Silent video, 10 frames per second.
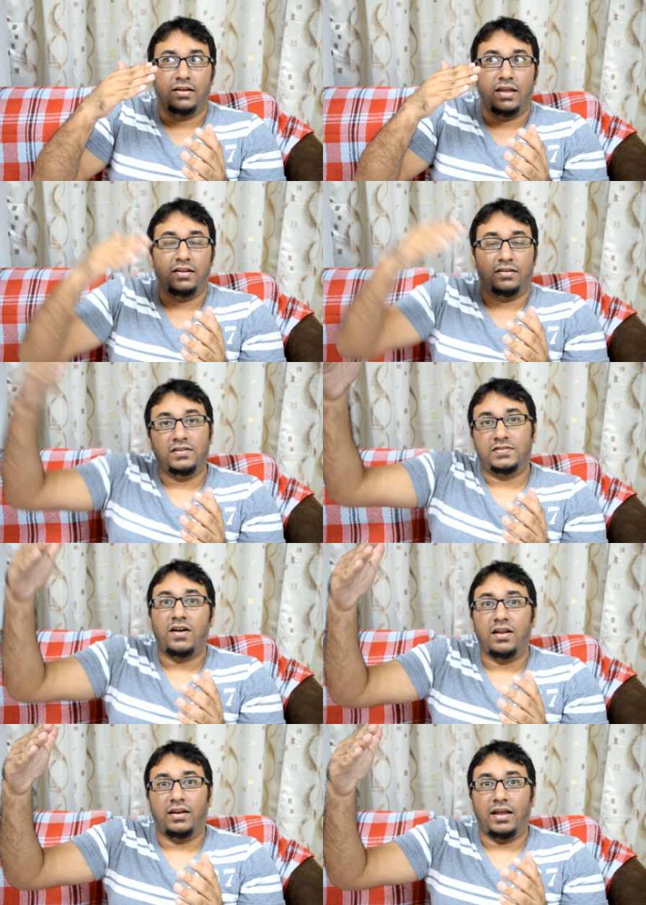hit the
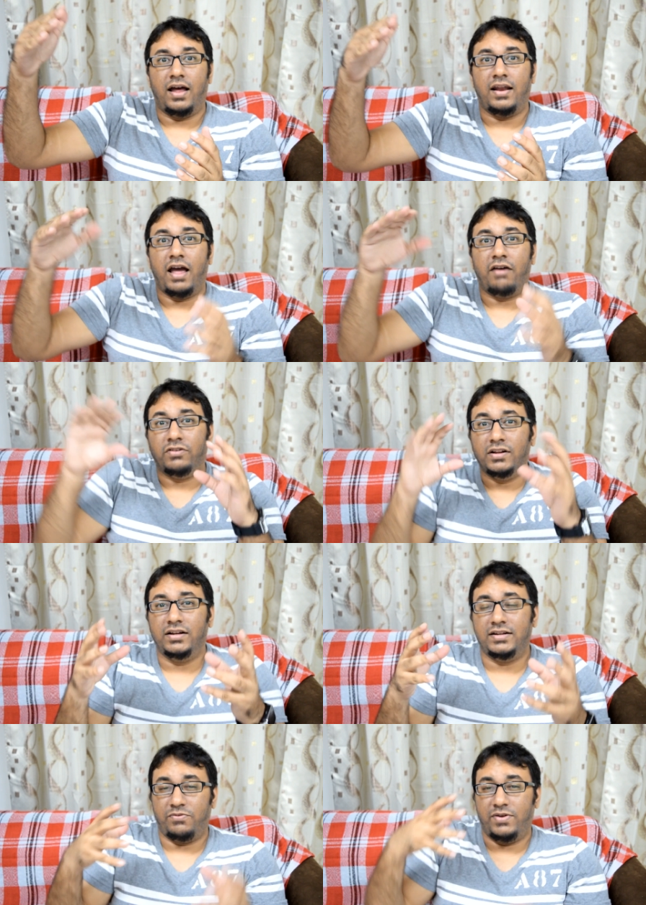sun. And I've
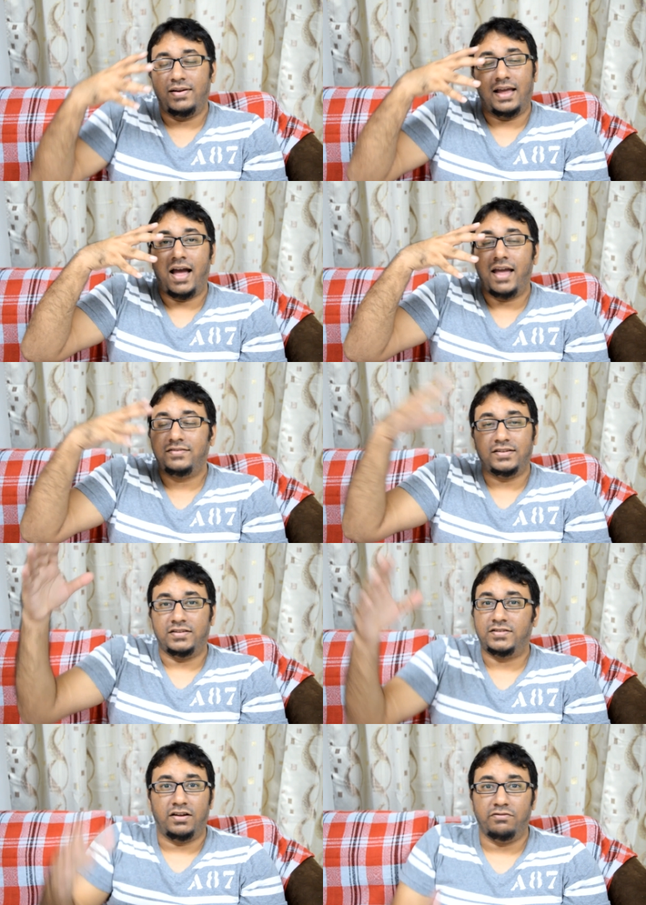learned that when the eyes hit
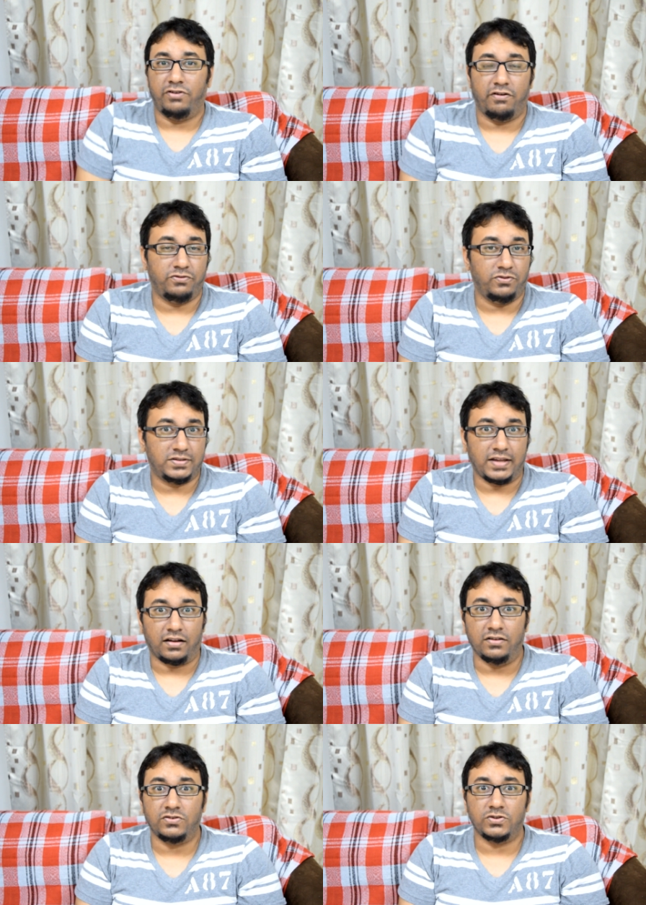the sun for a few
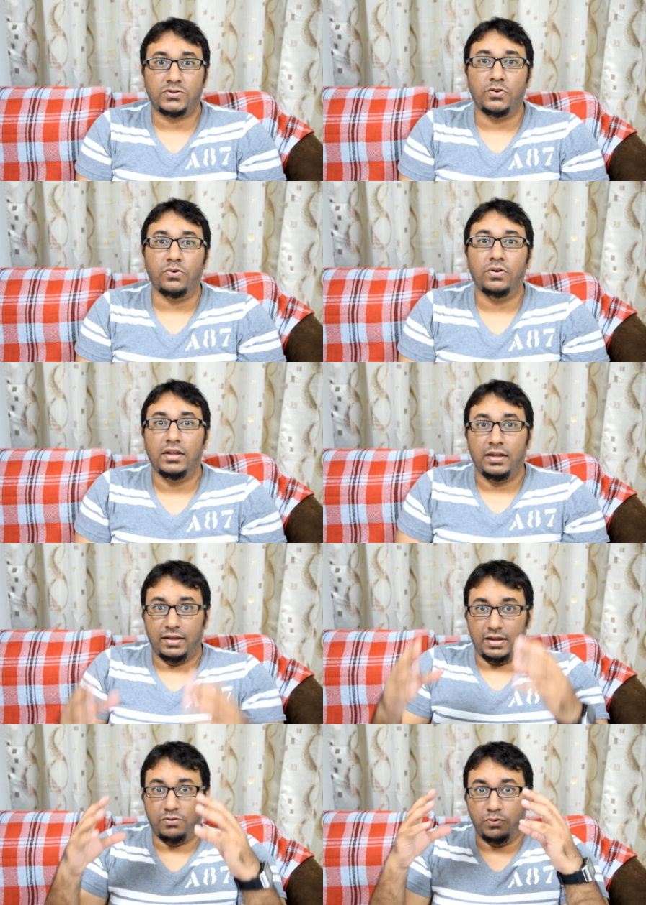seconds or so,
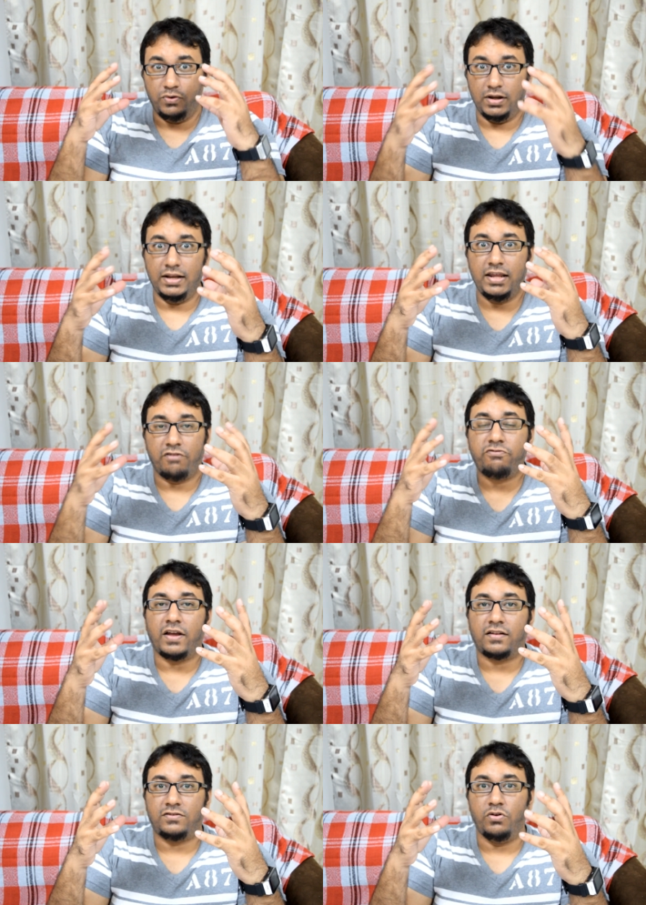it really
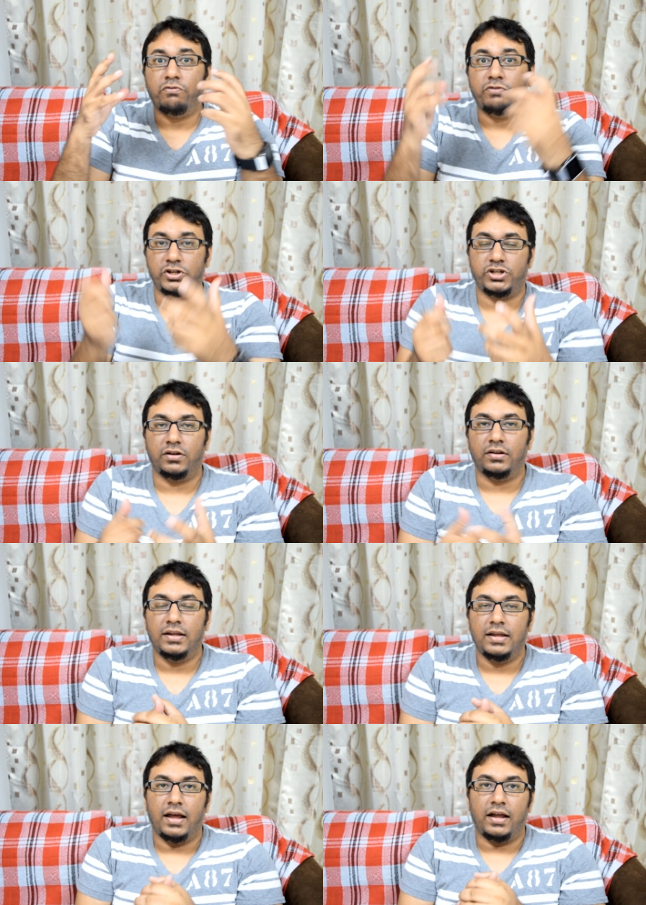affects your vision.
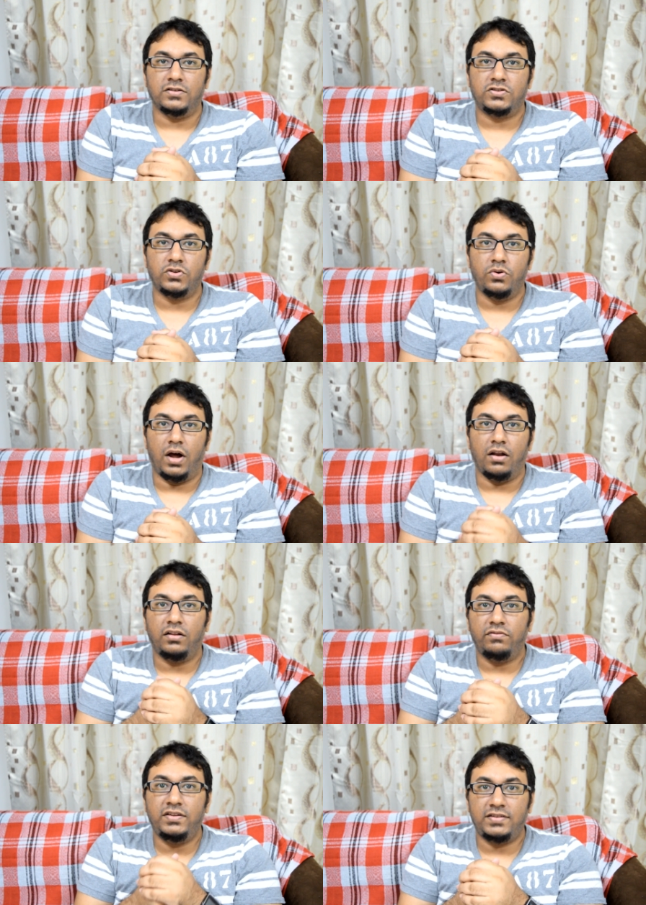And so a
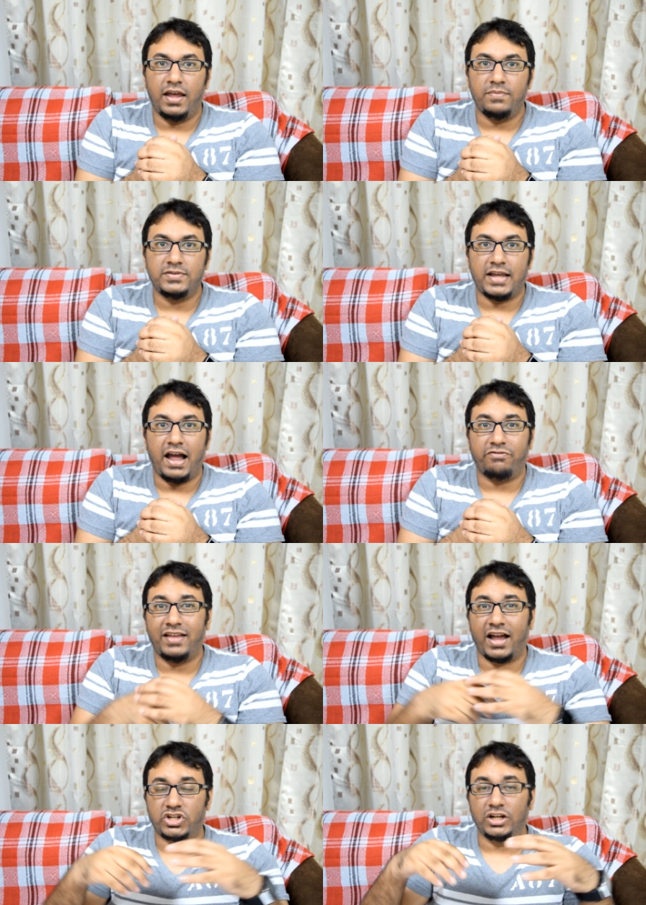lot of the times I have
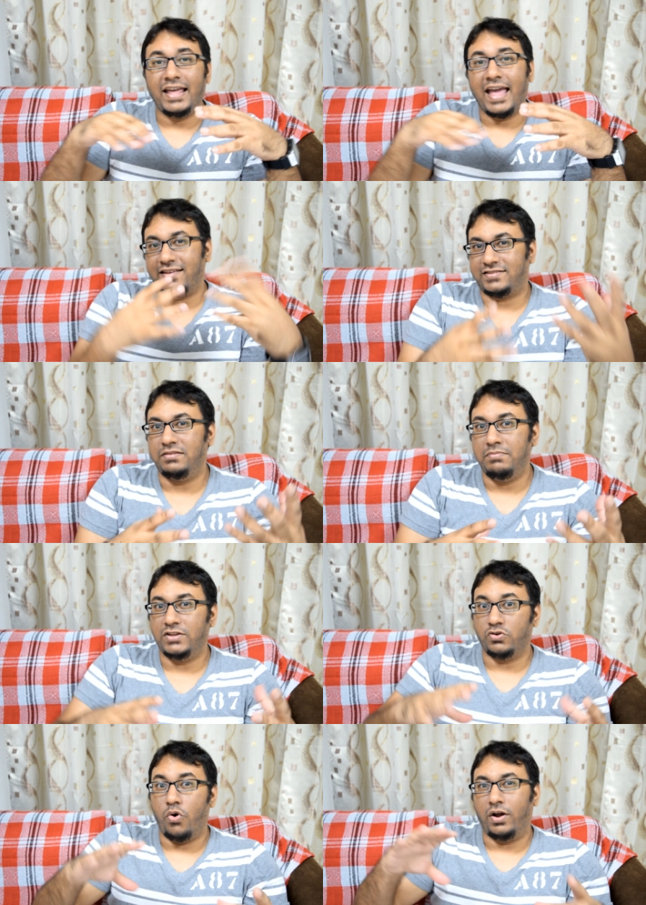to actually
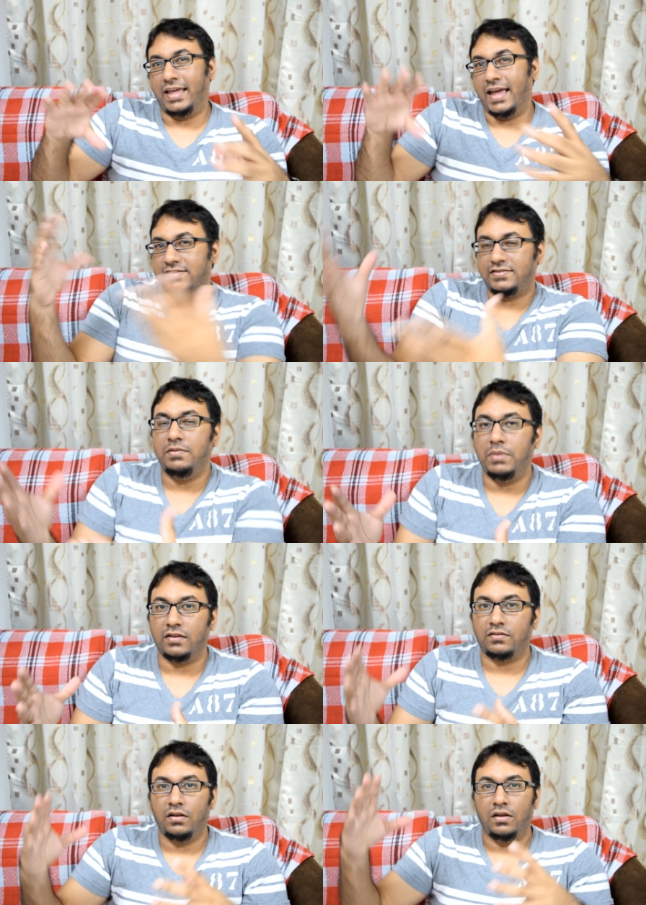estimate or guesstimate